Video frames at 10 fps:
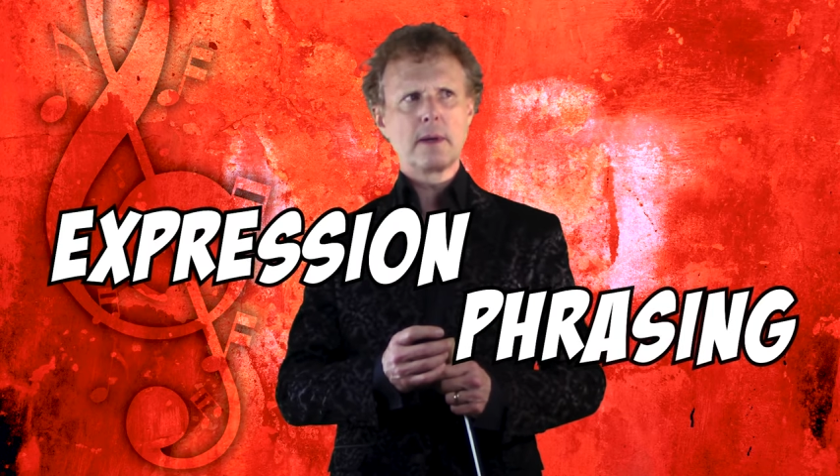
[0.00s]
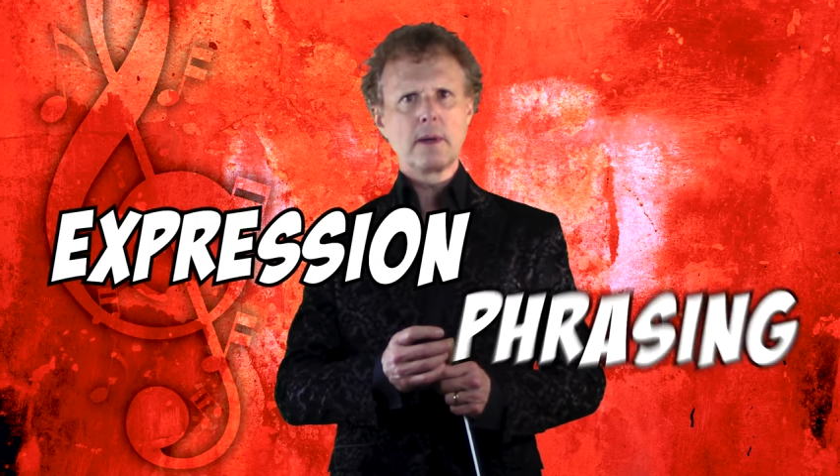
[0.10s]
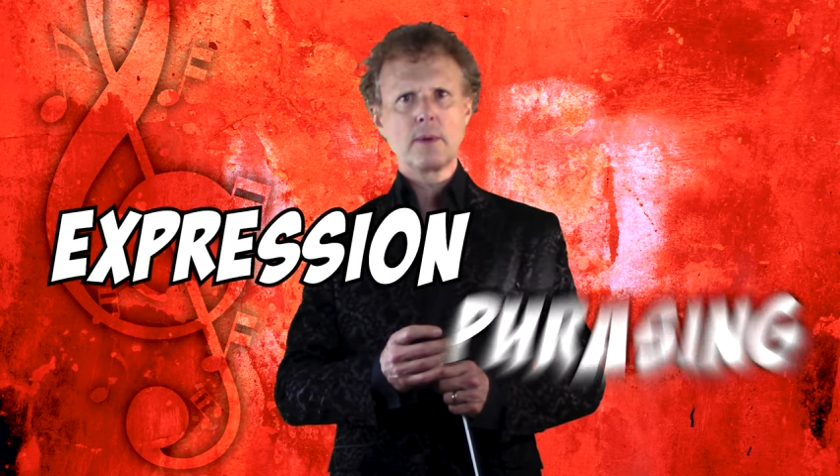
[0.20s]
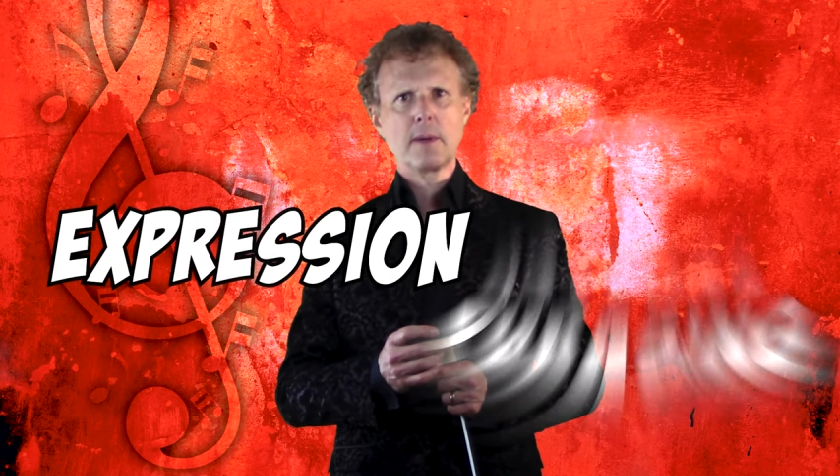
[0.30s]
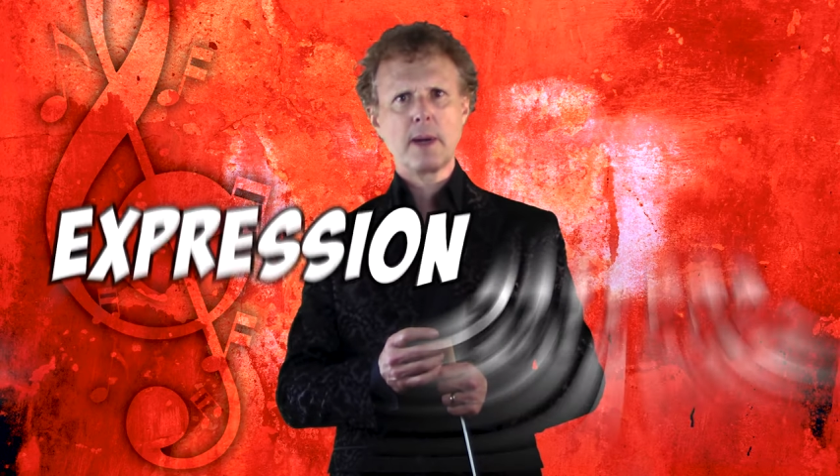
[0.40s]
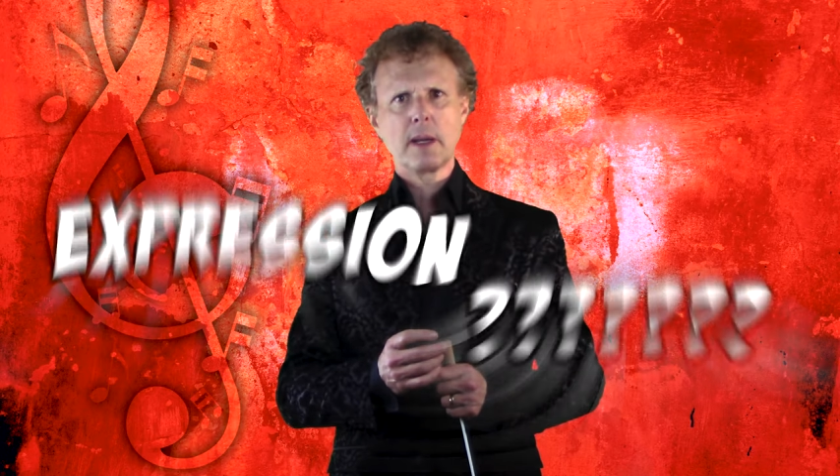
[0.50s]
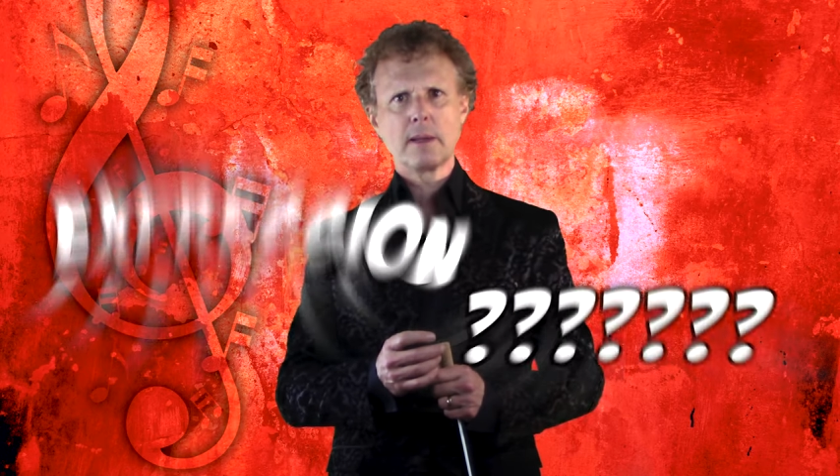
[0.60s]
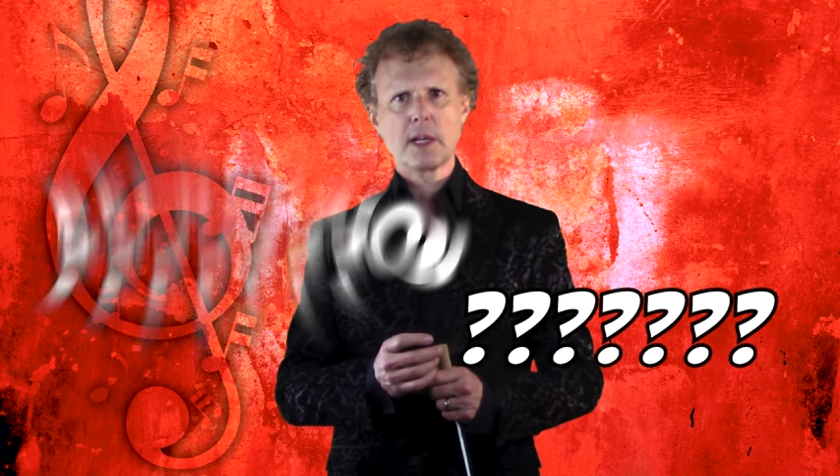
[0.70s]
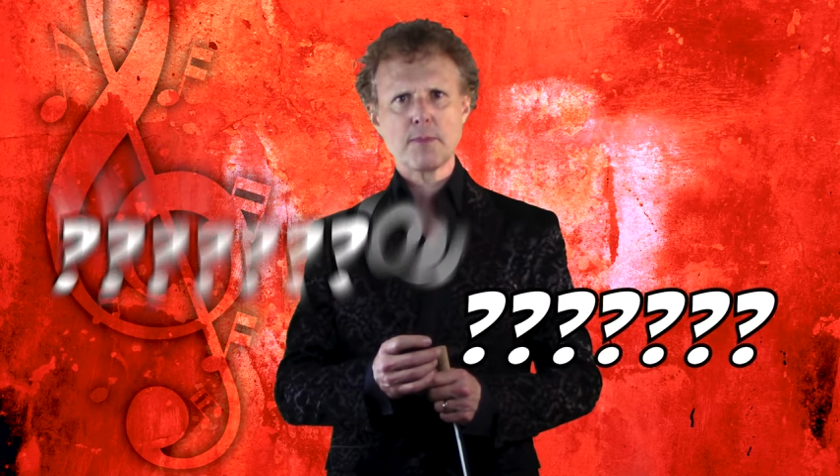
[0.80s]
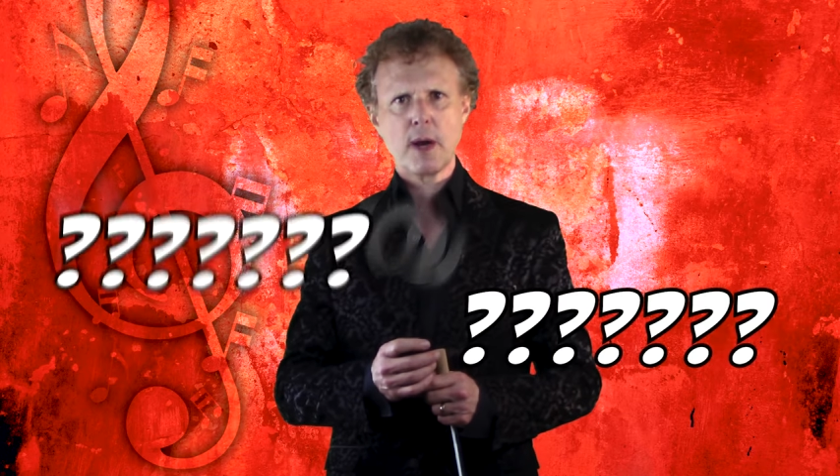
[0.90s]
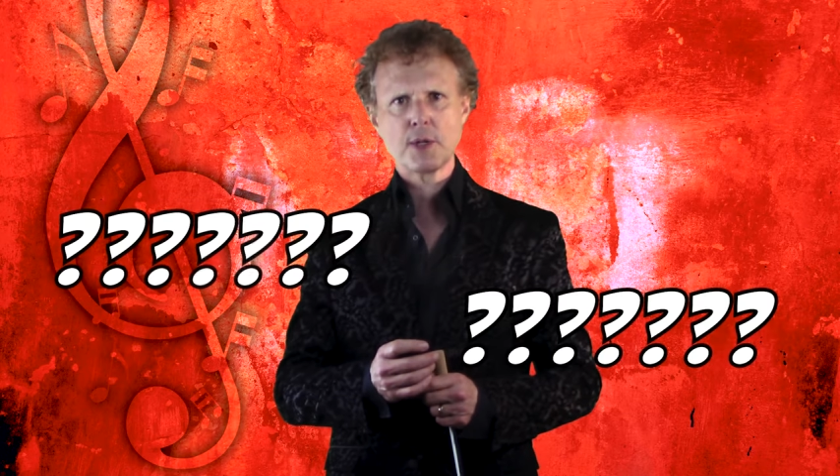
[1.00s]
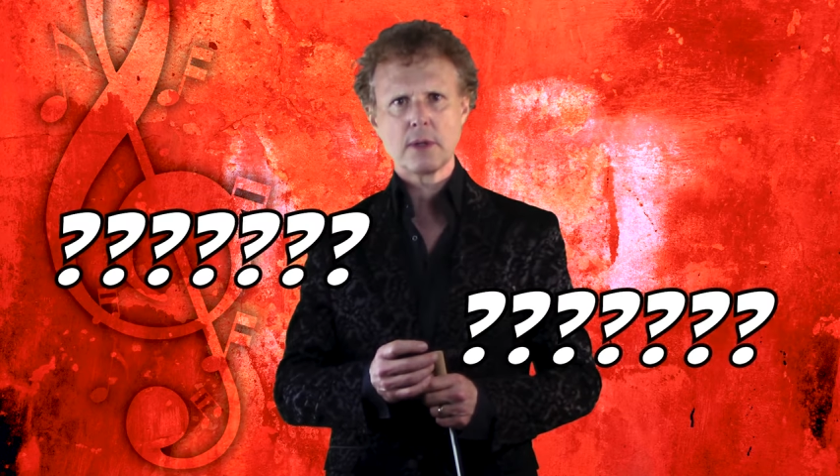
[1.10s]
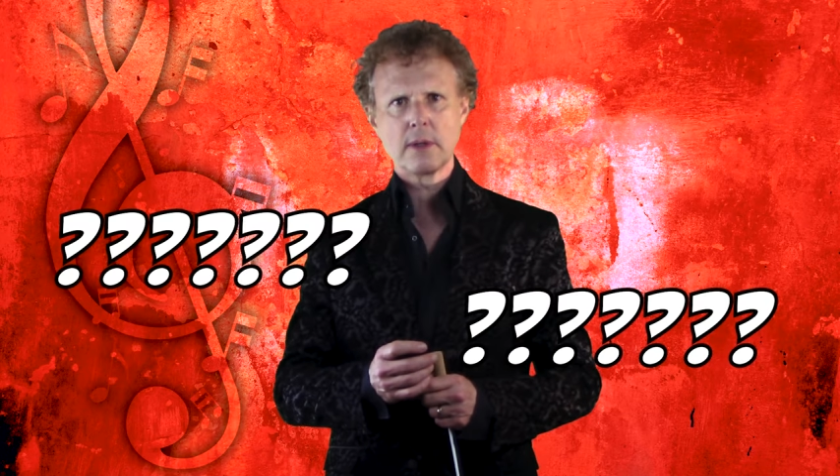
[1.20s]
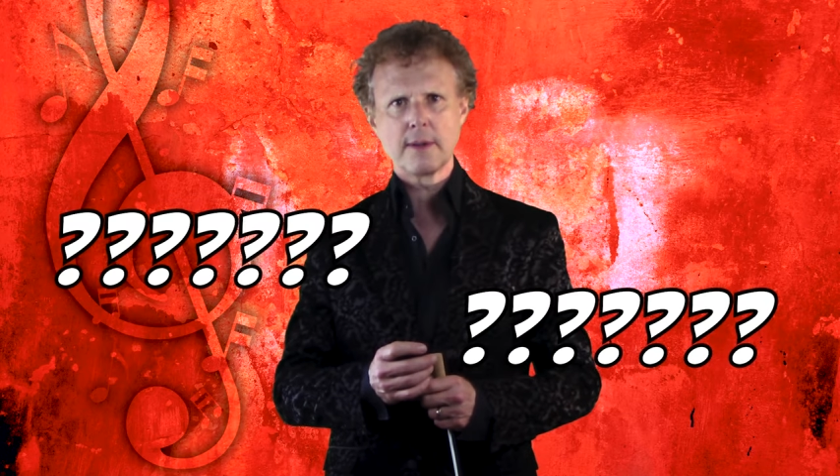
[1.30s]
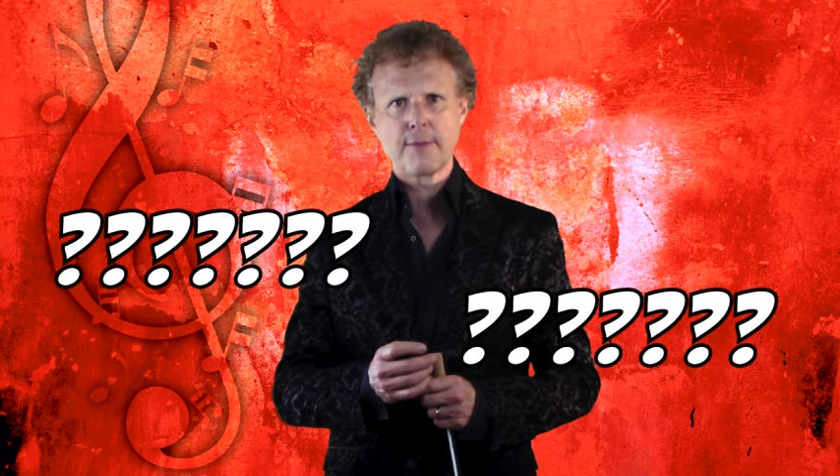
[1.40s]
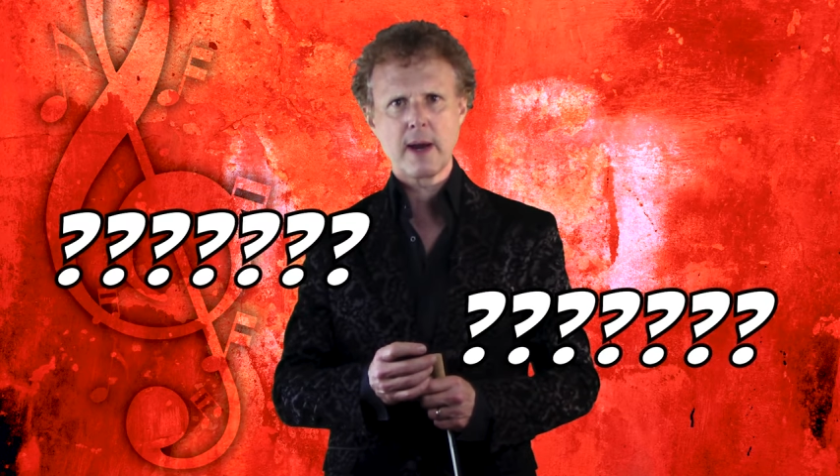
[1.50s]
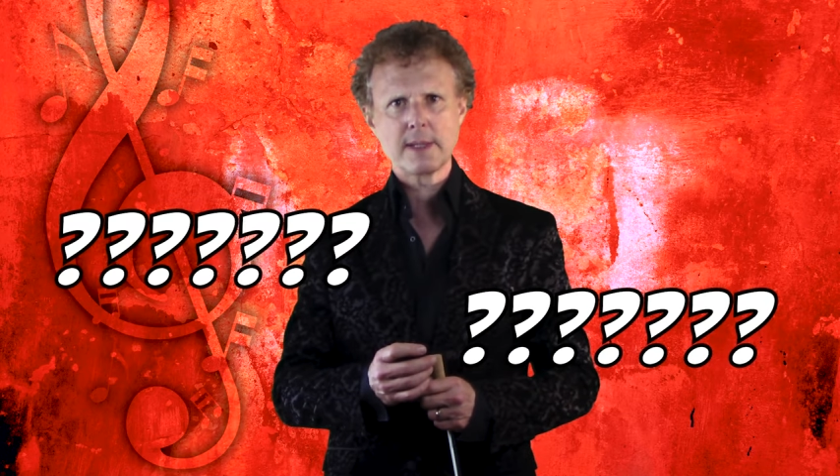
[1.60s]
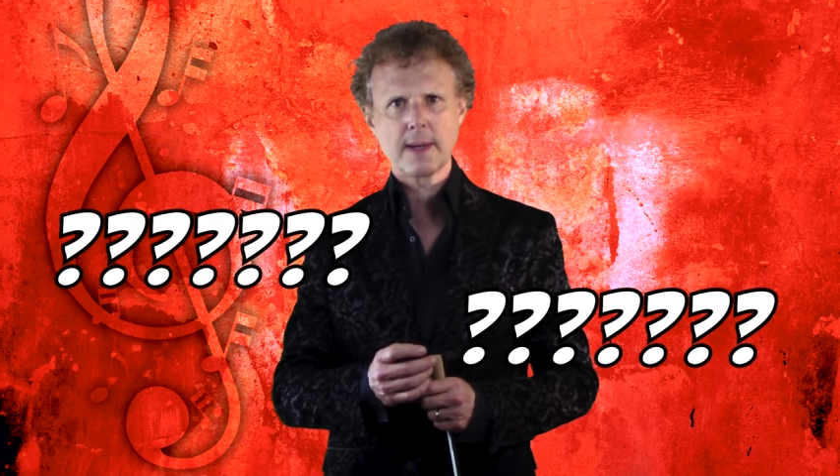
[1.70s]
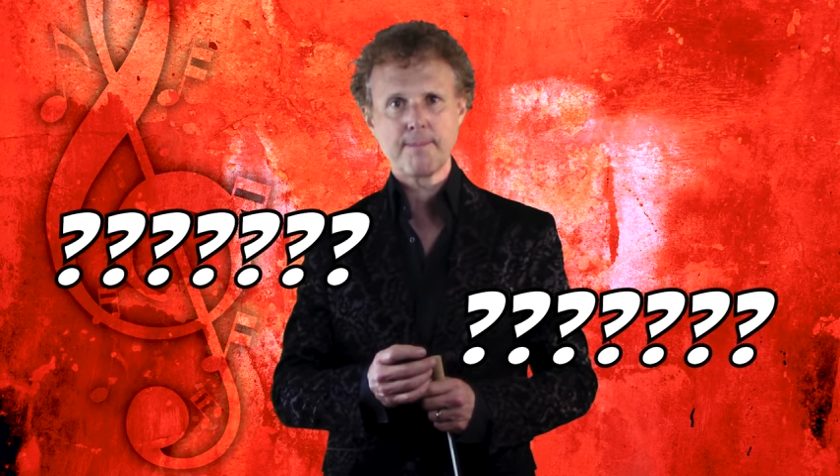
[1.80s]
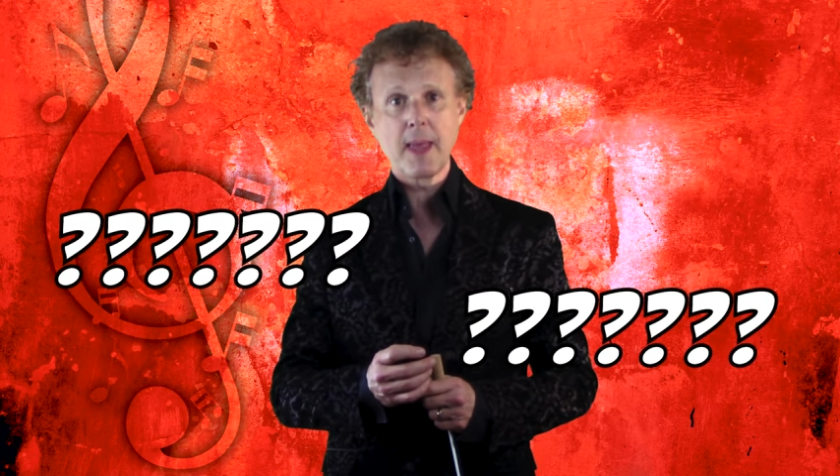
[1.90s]
What do you mean, the expression, the
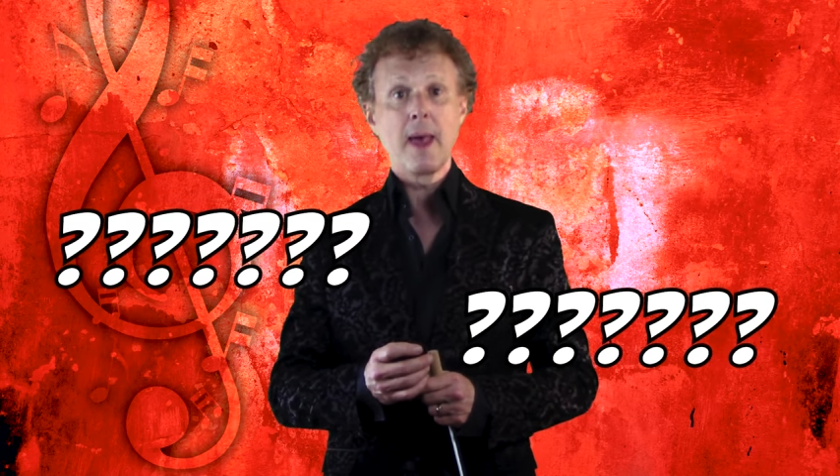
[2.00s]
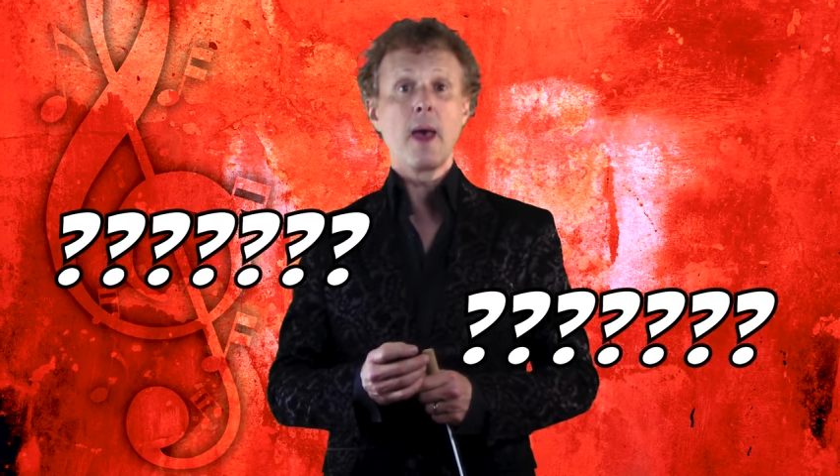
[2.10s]
phrasing?